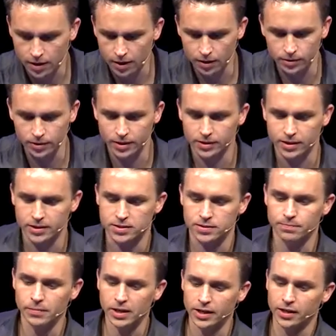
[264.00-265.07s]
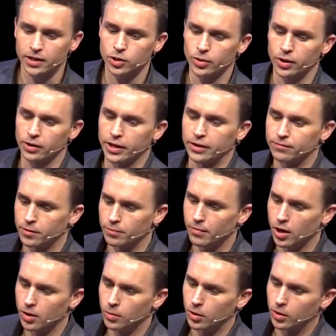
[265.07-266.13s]
oh, look at this, media query for
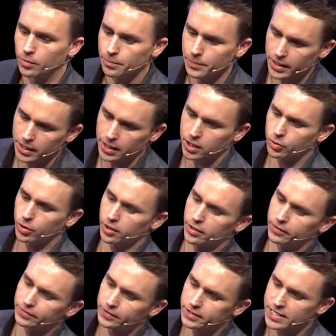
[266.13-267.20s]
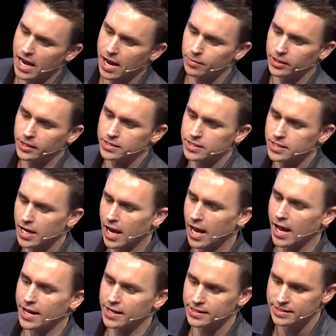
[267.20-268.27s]
mobile, media query for tablet,
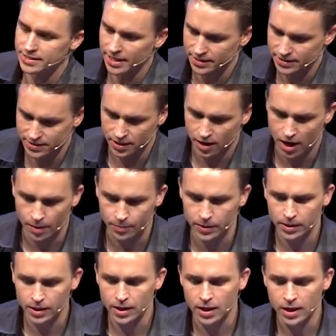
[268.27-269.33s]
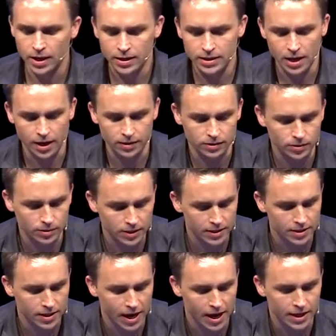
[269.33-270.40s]
and desktop. Not only
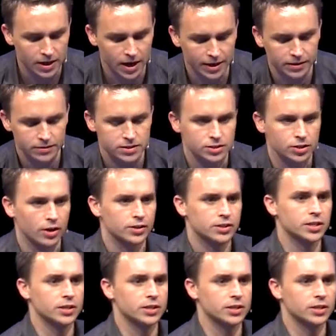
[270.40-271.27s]
that, I can start